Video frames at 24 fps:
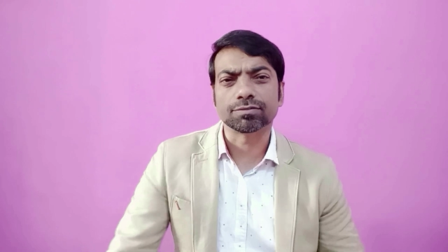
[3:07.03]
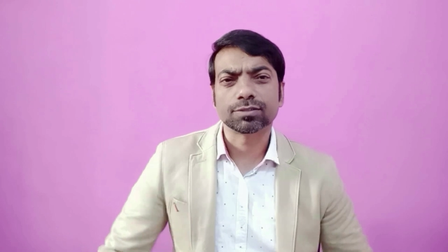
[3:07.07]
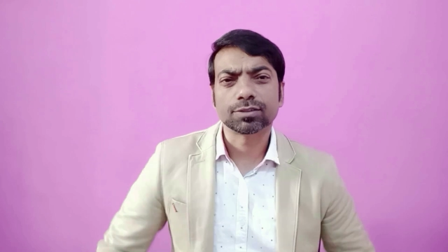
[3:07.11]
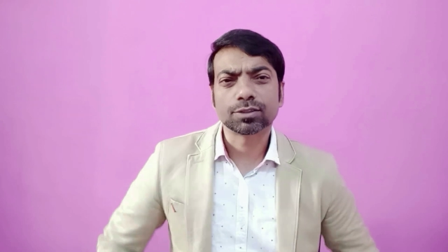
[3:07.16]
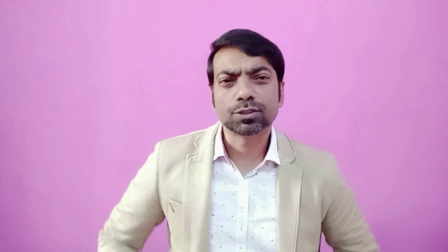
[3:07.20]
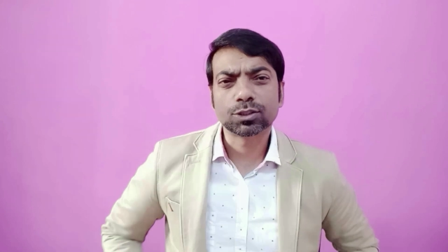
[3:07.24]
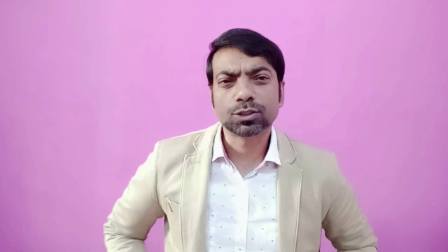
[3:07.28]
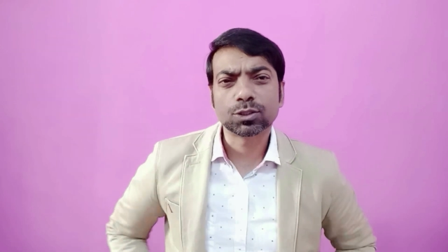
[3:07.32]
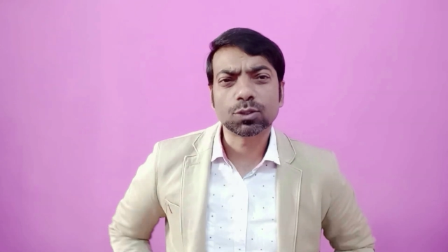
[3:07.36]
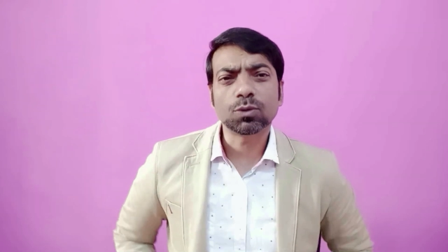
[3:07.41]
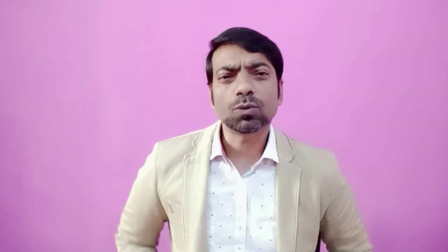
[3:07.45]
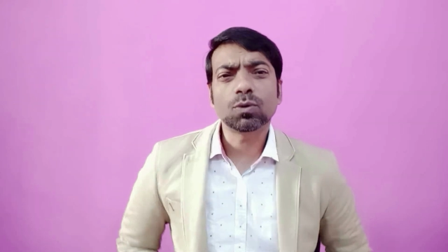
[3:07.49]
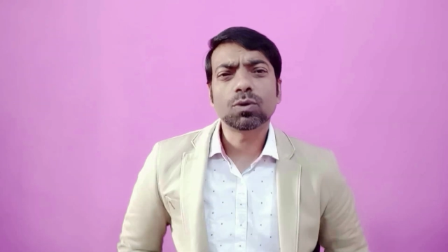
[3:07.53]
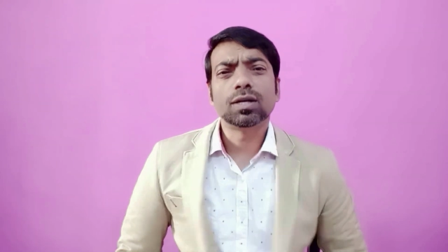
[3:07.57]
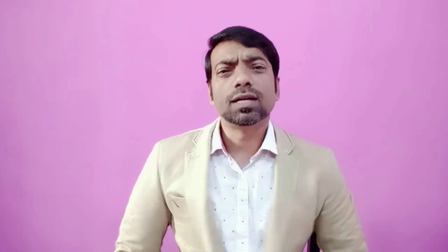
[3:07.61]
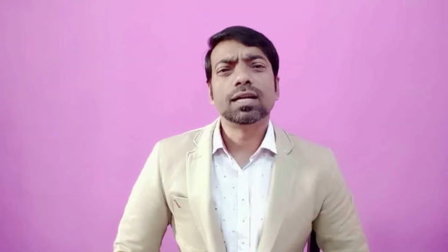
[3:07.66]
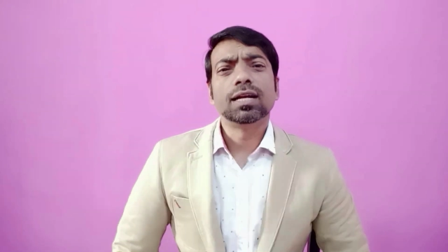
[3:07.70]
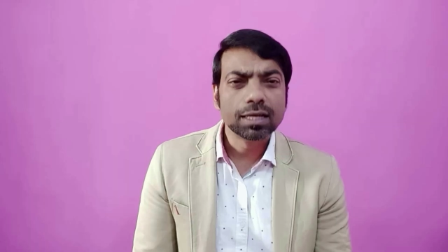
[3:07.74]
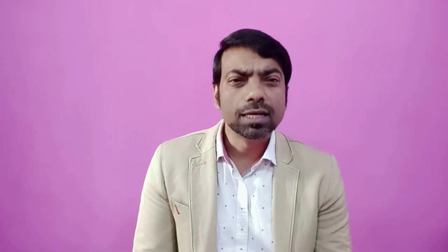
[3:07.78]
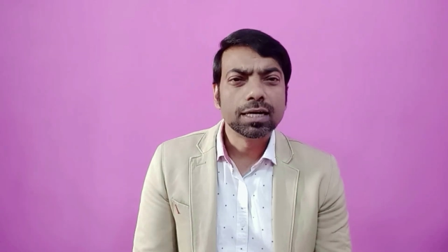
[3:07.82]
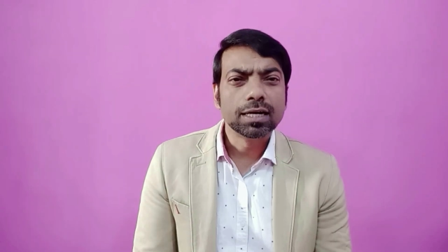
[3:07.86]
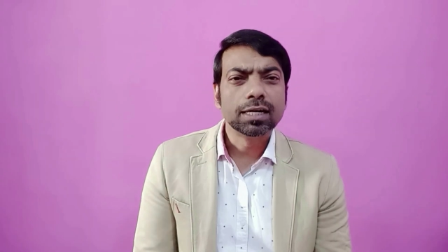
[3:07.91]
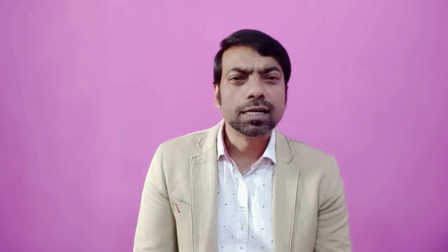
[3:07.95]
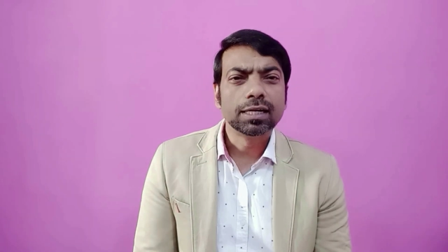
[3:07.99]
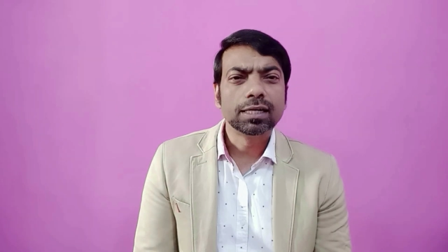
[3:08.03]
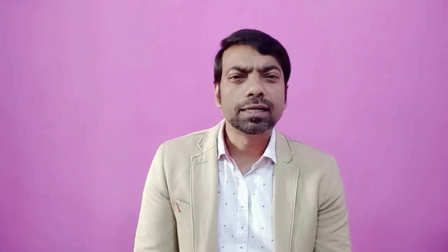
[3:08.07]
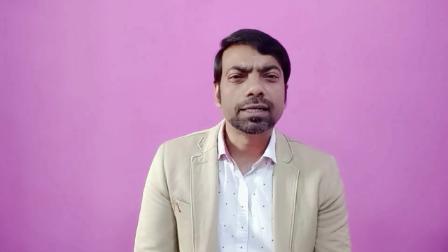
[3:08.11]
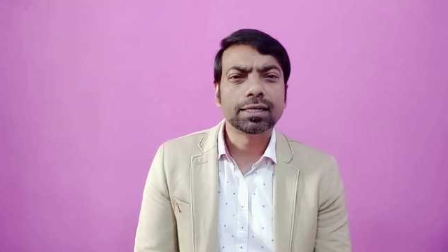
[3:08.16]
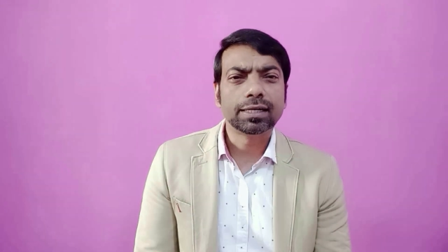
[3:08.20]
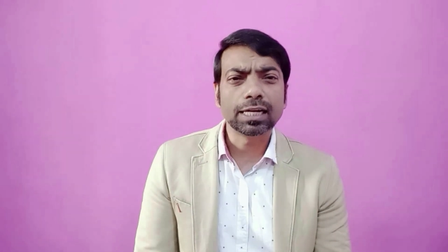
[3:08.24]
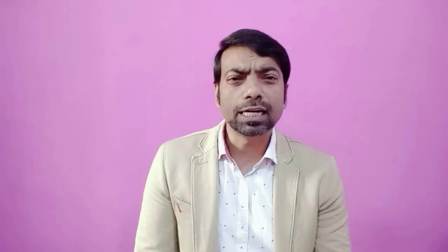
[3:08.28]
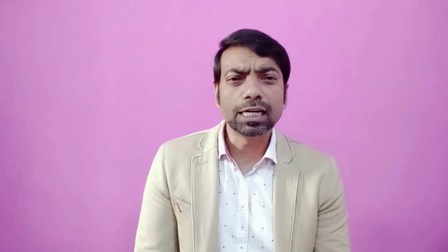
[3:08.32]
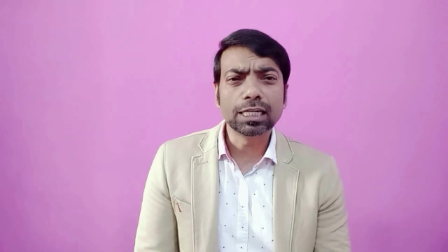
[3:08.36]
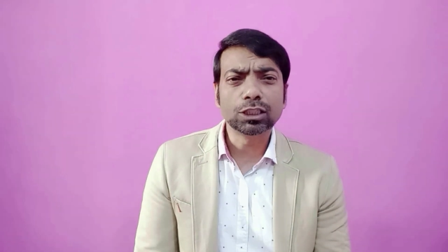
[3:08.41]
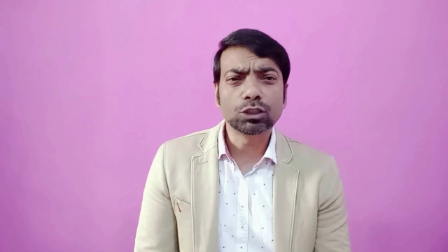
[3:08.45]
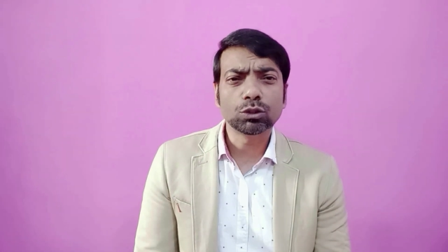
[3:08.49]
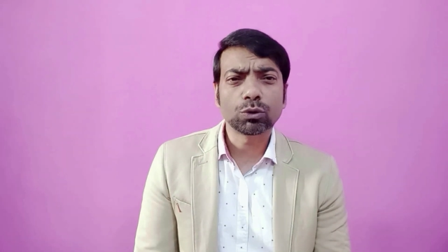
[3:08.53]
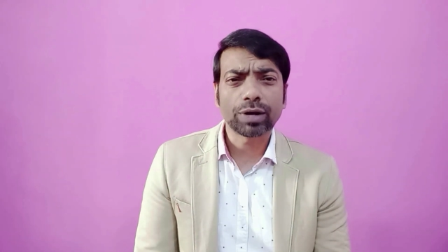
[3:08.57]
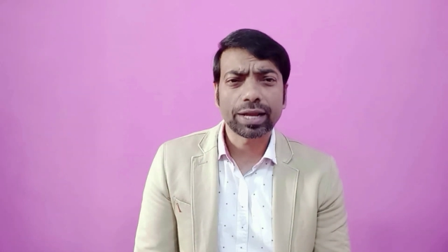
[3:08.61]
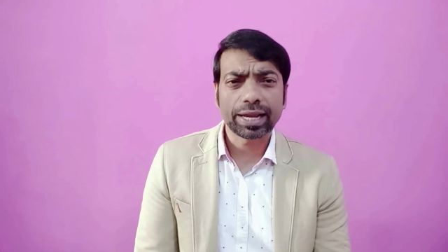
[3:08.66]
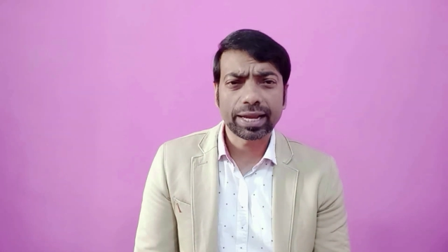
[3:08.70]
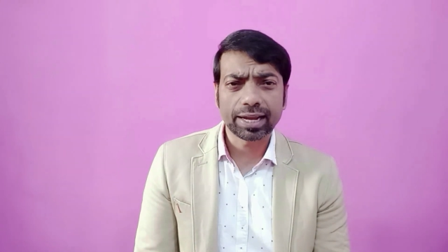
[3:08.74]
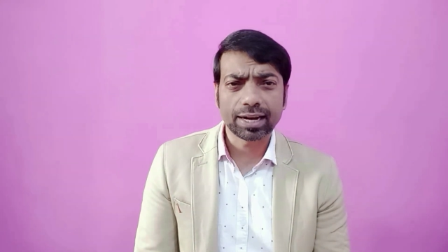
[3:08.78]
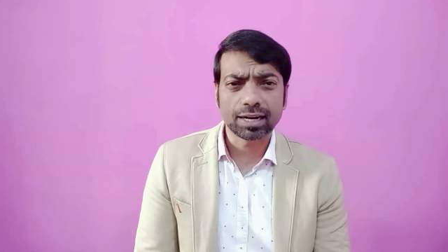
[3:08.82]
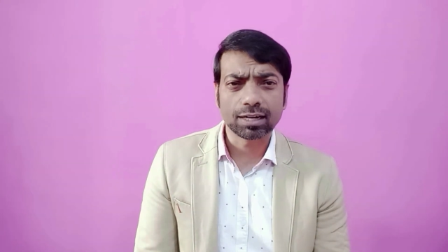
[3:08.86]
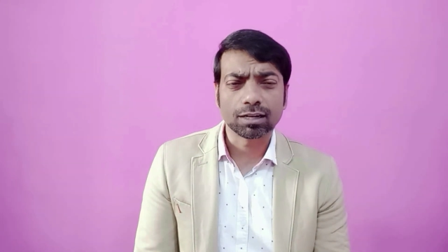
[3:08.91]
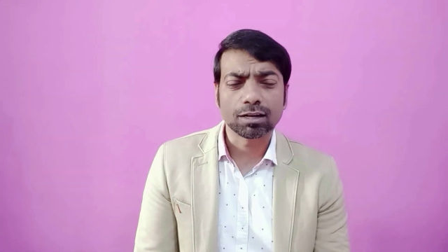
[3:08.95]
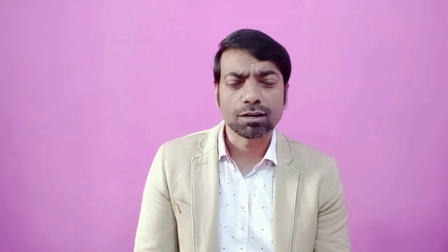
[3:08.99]
So tilt your
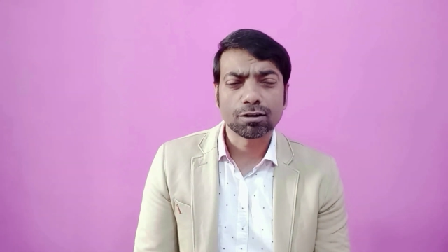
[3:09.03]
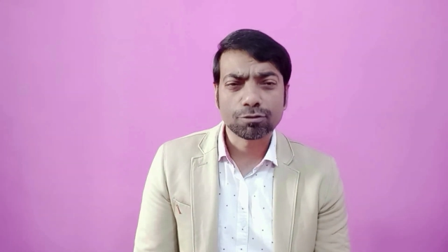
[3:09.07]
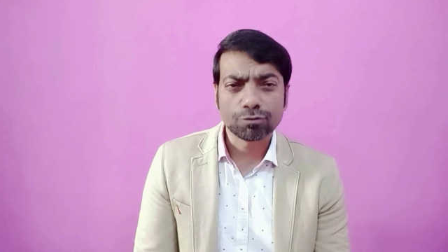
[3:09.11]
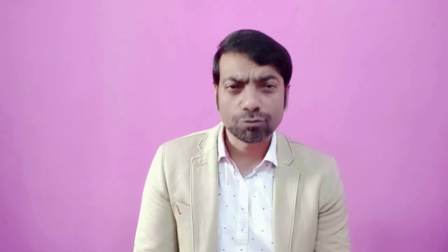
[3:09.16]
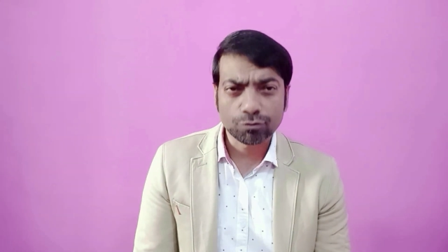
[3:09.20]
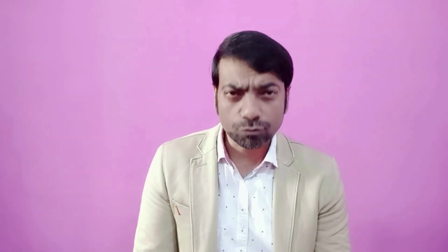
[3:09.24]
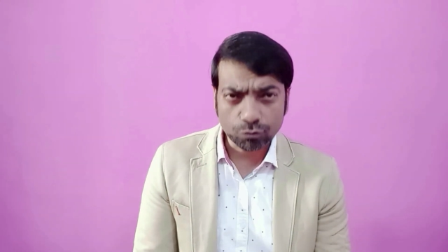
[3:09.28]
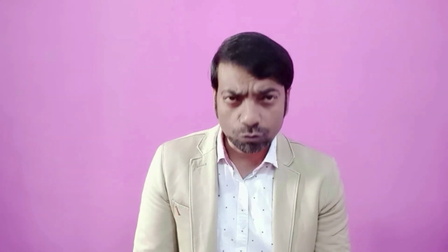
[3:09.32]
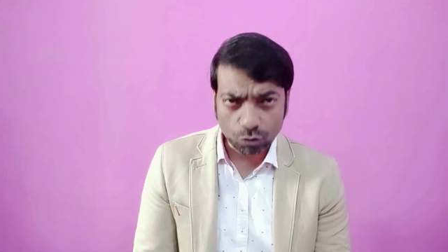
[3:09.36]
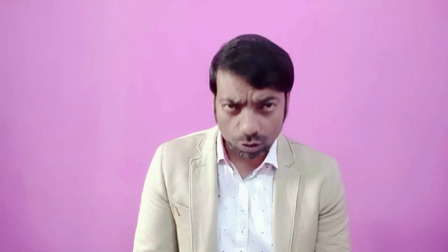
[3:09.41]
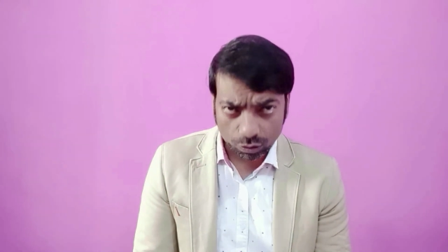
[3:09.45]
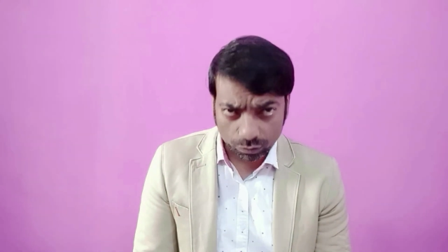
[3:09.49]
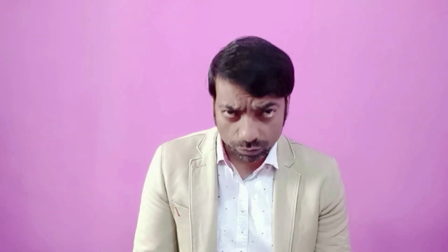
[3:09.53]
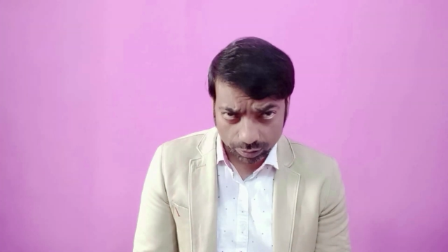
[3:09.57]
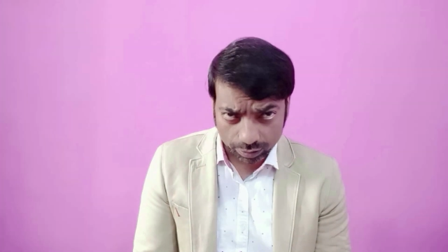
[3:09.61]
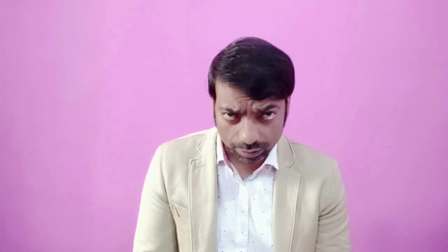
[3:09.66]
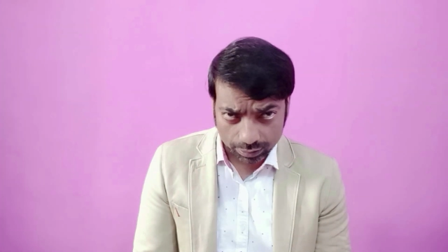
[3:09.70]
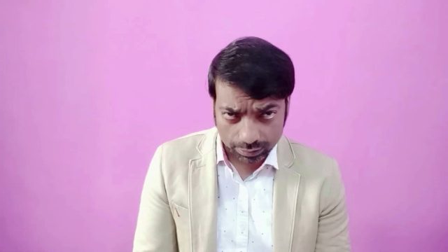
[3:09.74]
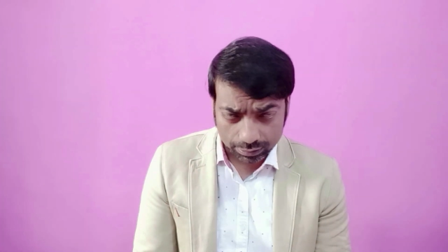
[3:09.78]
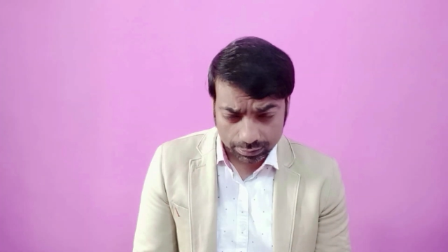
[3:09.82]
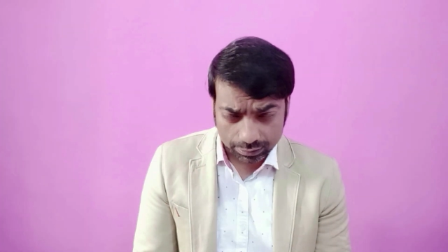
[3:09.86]
head forward.